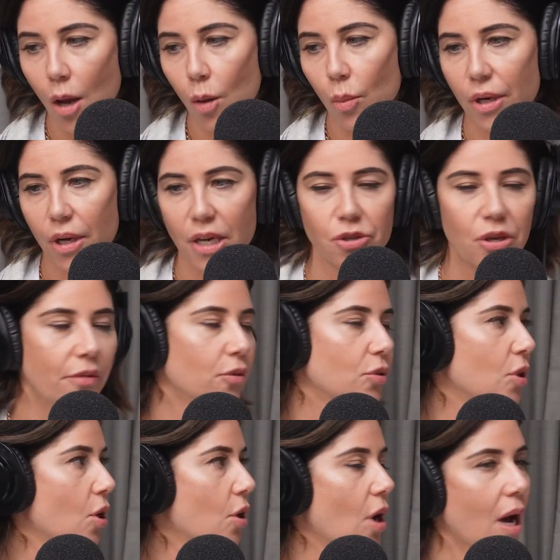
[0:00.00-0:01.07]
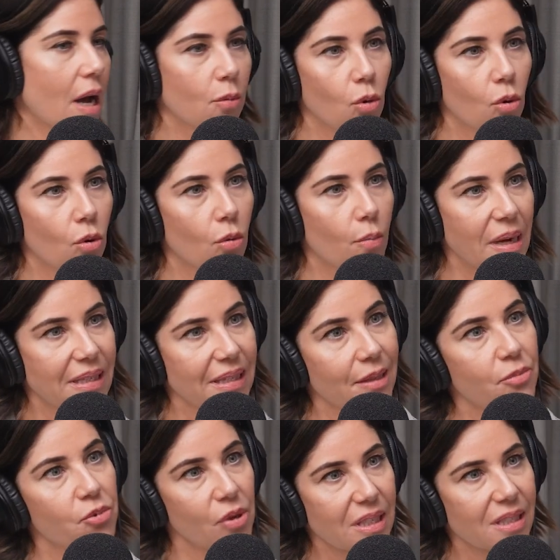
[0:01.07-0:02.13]
when I traveled a lot, I wore my
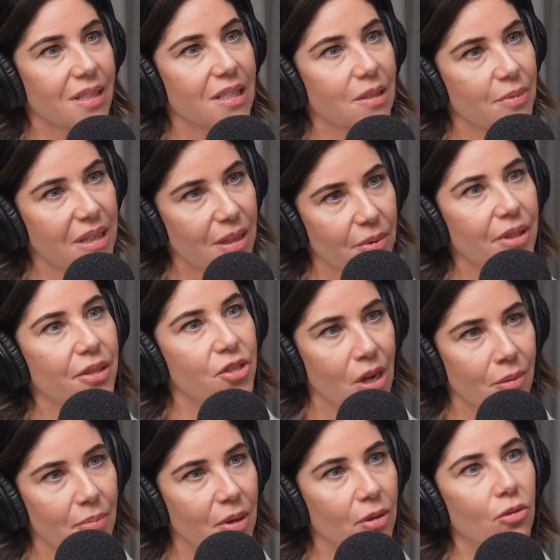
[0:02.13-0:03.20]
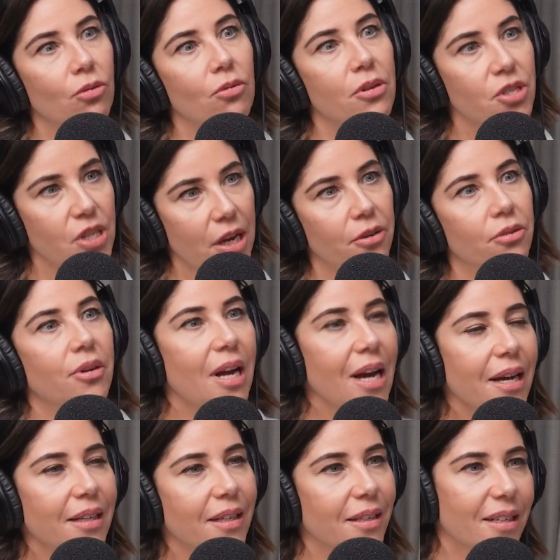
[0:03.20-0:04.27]
slip dresses, but then with a jumper or a jacket or a
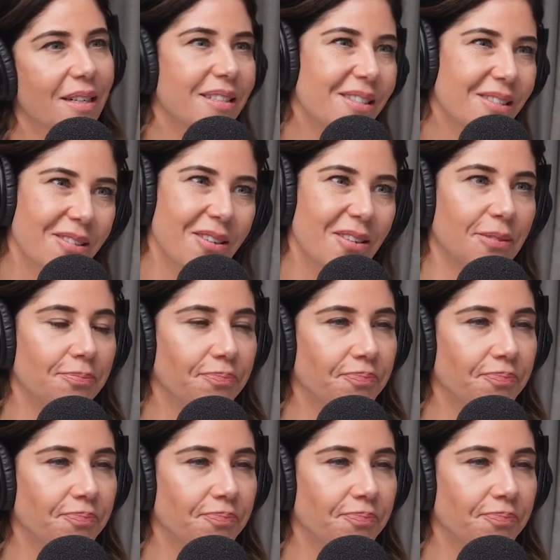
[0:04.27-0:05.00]
cardigan, and it's a skirt.